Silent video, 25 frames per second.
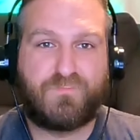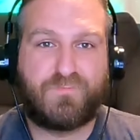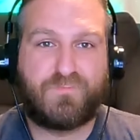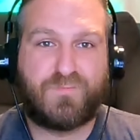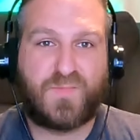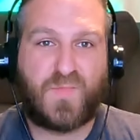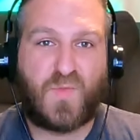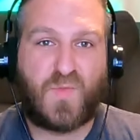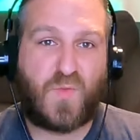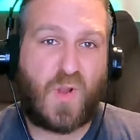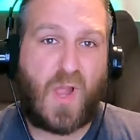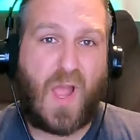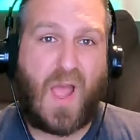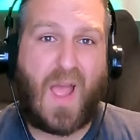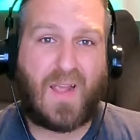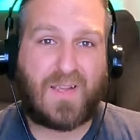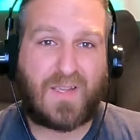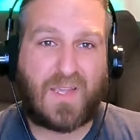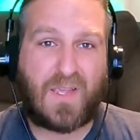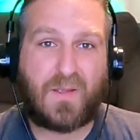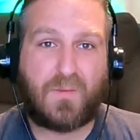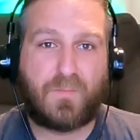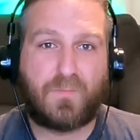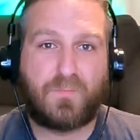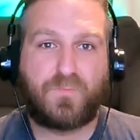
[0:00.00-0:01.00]

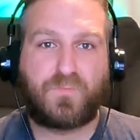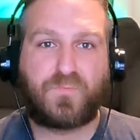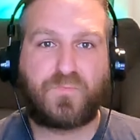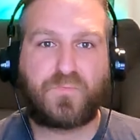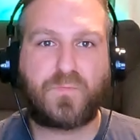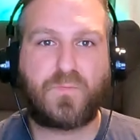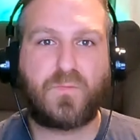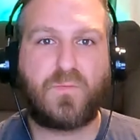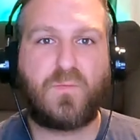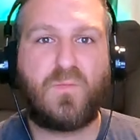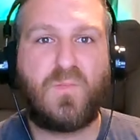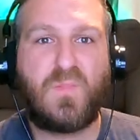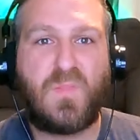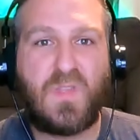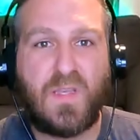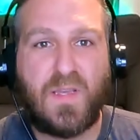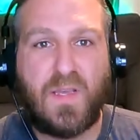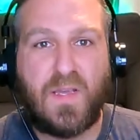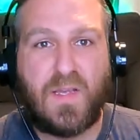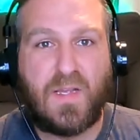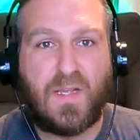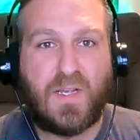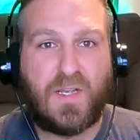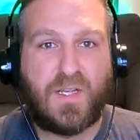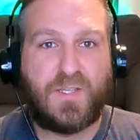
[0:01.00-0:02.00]
hacking.
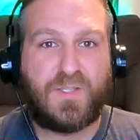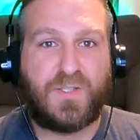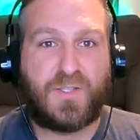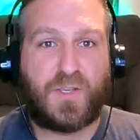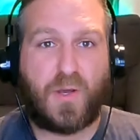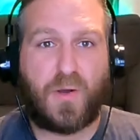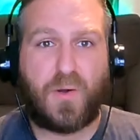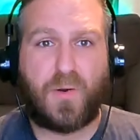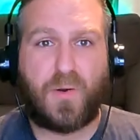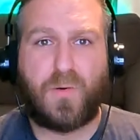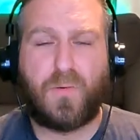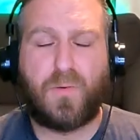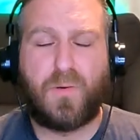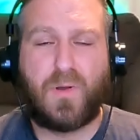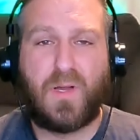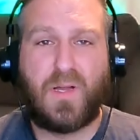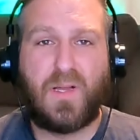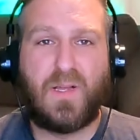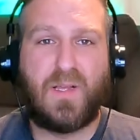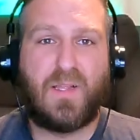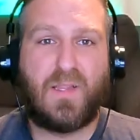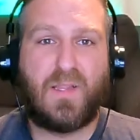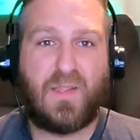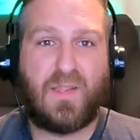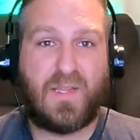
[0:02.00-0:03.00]
So
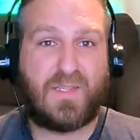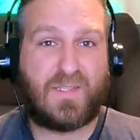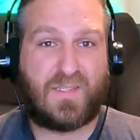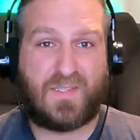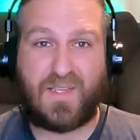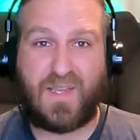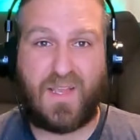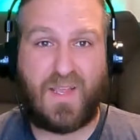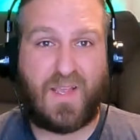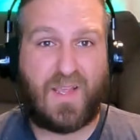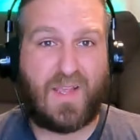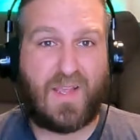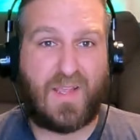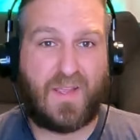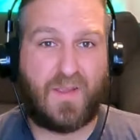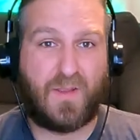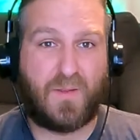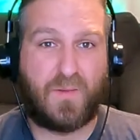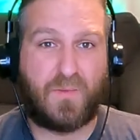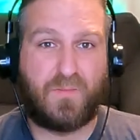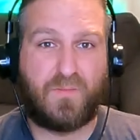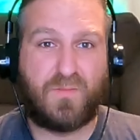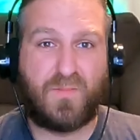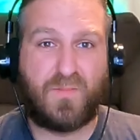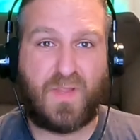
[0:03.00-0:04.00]
let's say
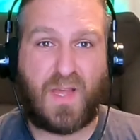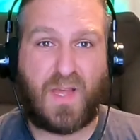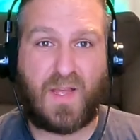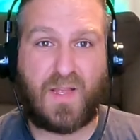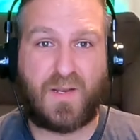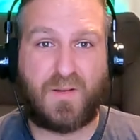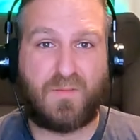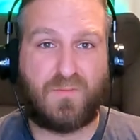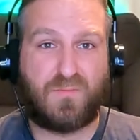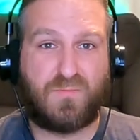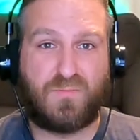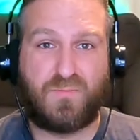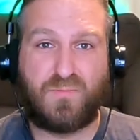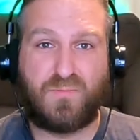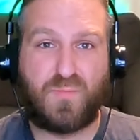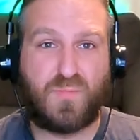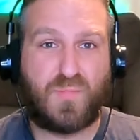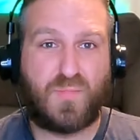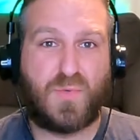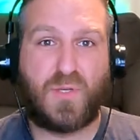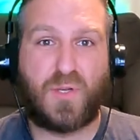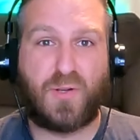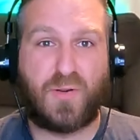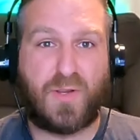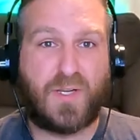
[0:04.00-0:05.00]
that
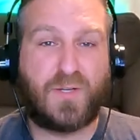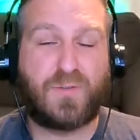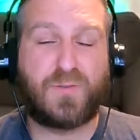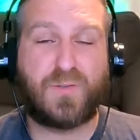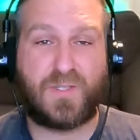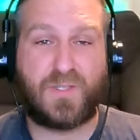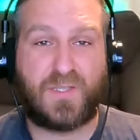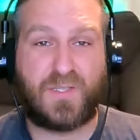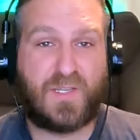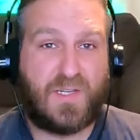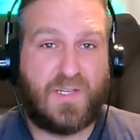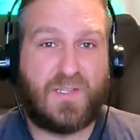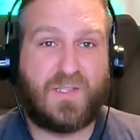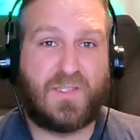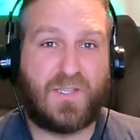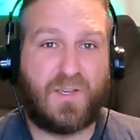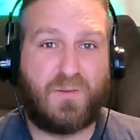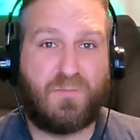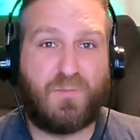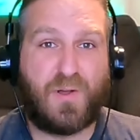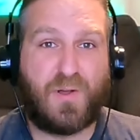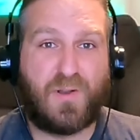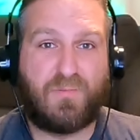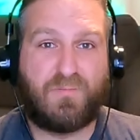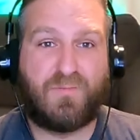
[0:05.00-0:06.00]
you're interested in
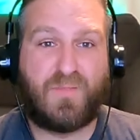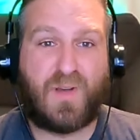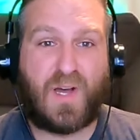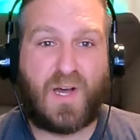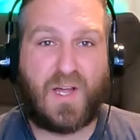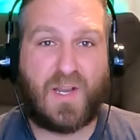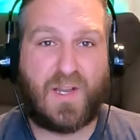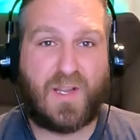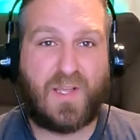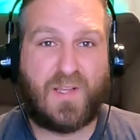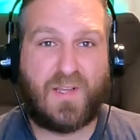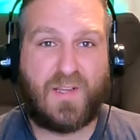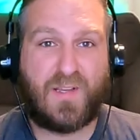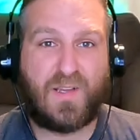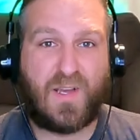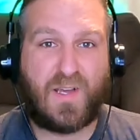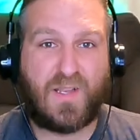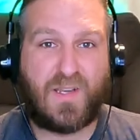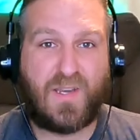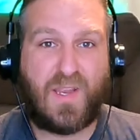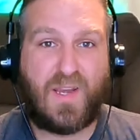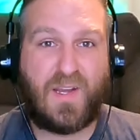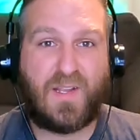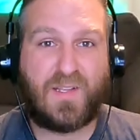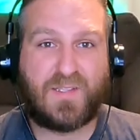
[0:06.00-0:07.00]
someone on a
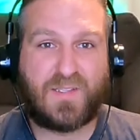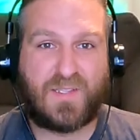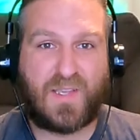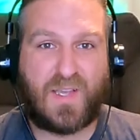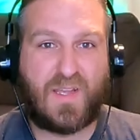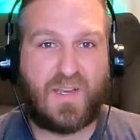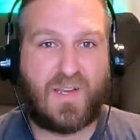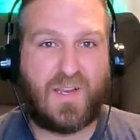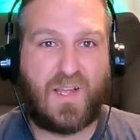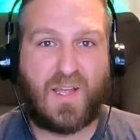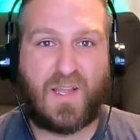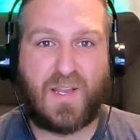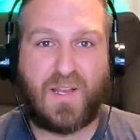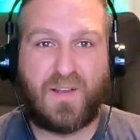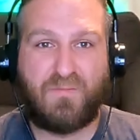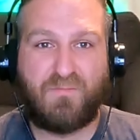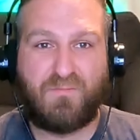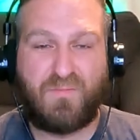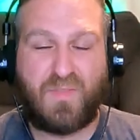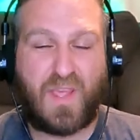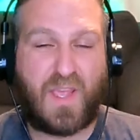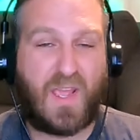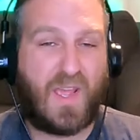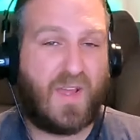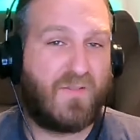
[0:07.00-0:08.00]
dating site and
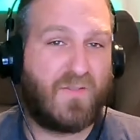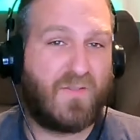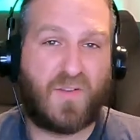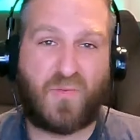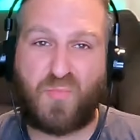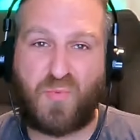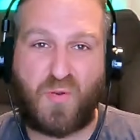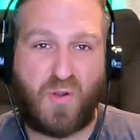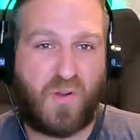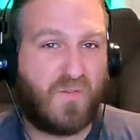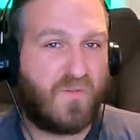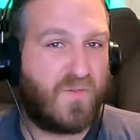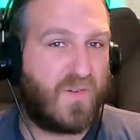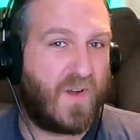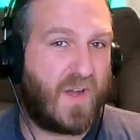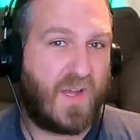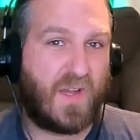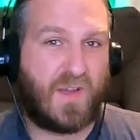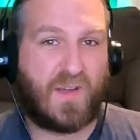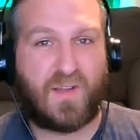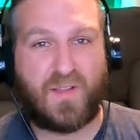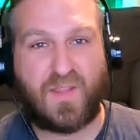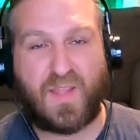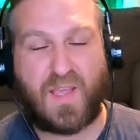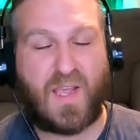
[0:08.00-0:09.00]
they have their
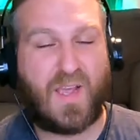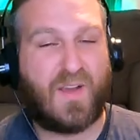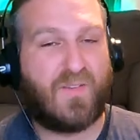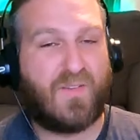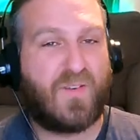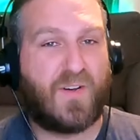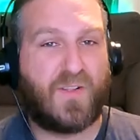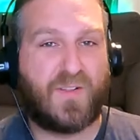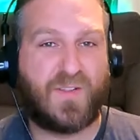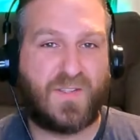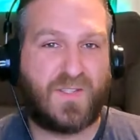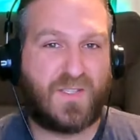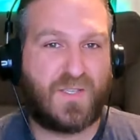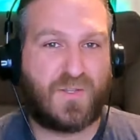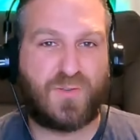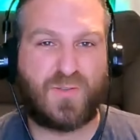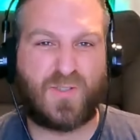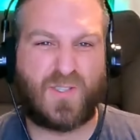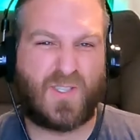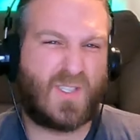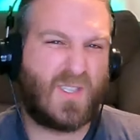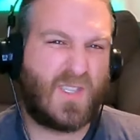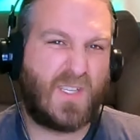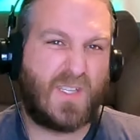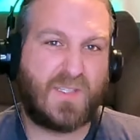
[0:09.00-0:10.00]
profile, they have all these
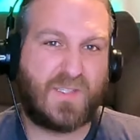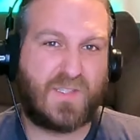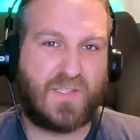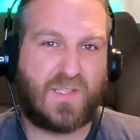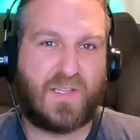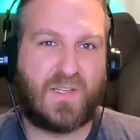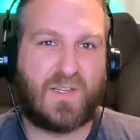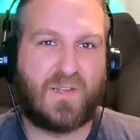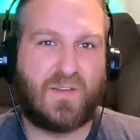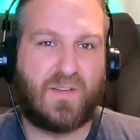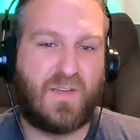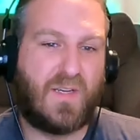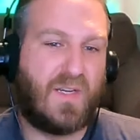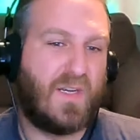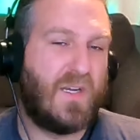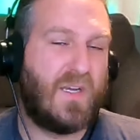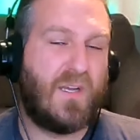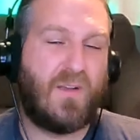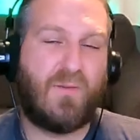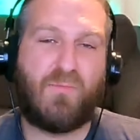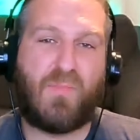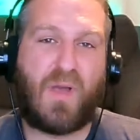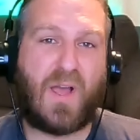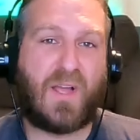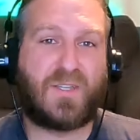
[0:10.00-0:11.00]
interests, things that
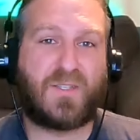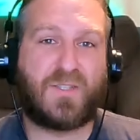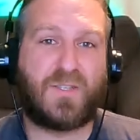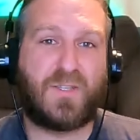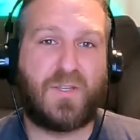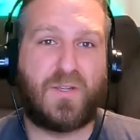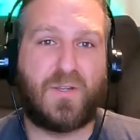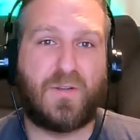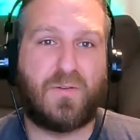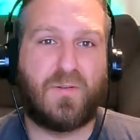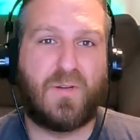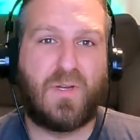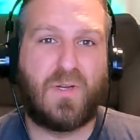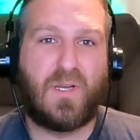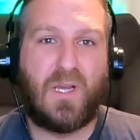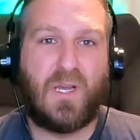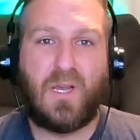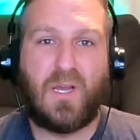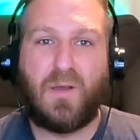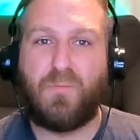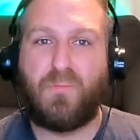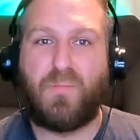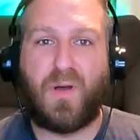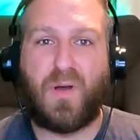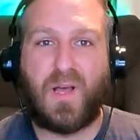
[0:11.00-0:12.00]
match you,
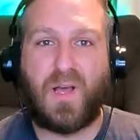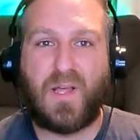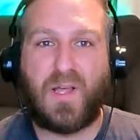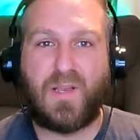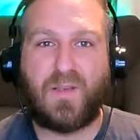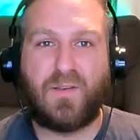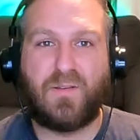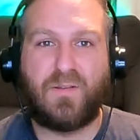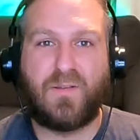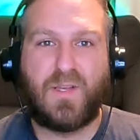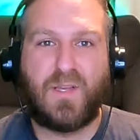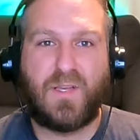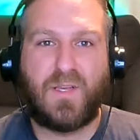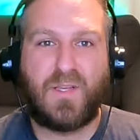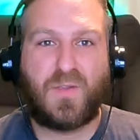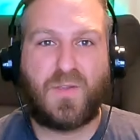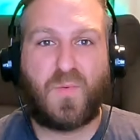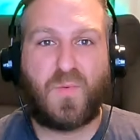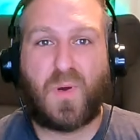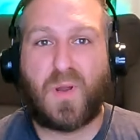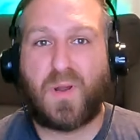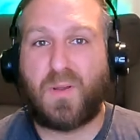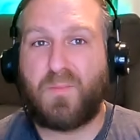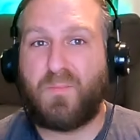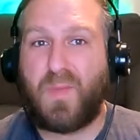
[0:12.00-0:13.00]
but you
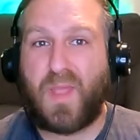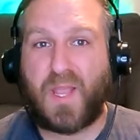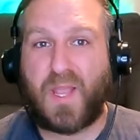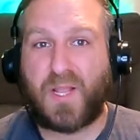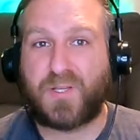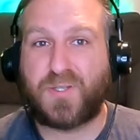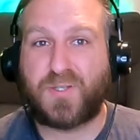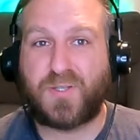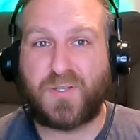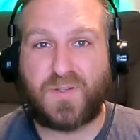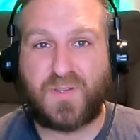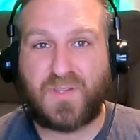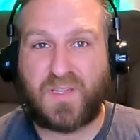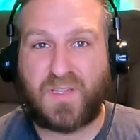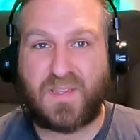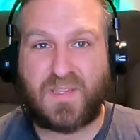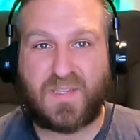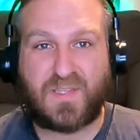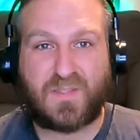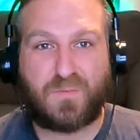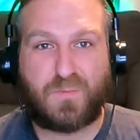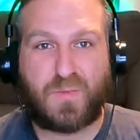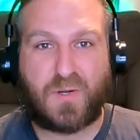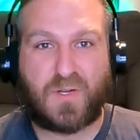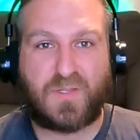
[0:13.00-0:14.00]
want to make sure that
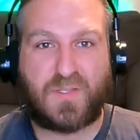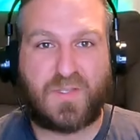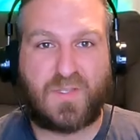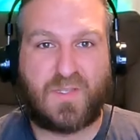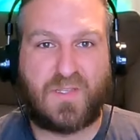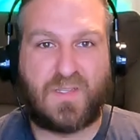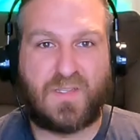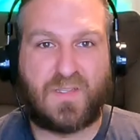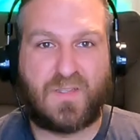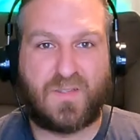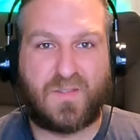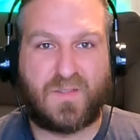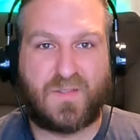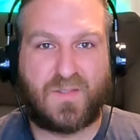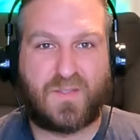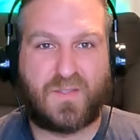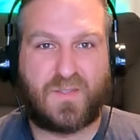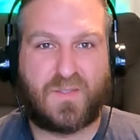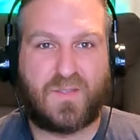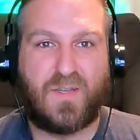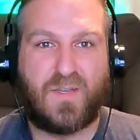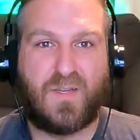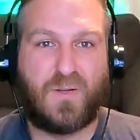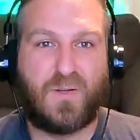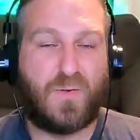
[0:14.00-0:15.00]
this person
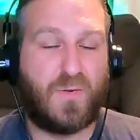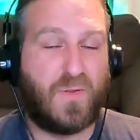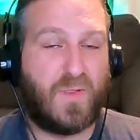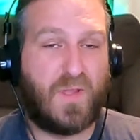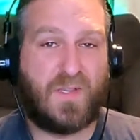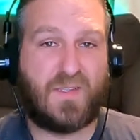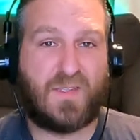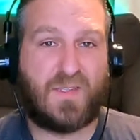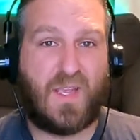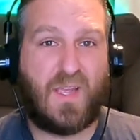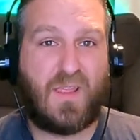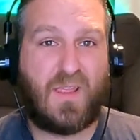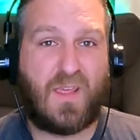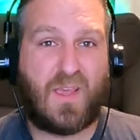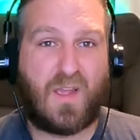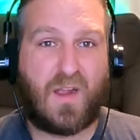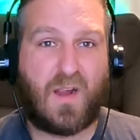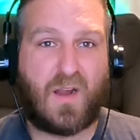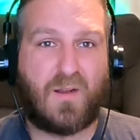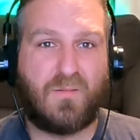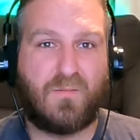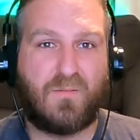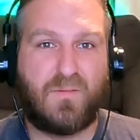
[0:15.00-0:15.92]
is who they say they are.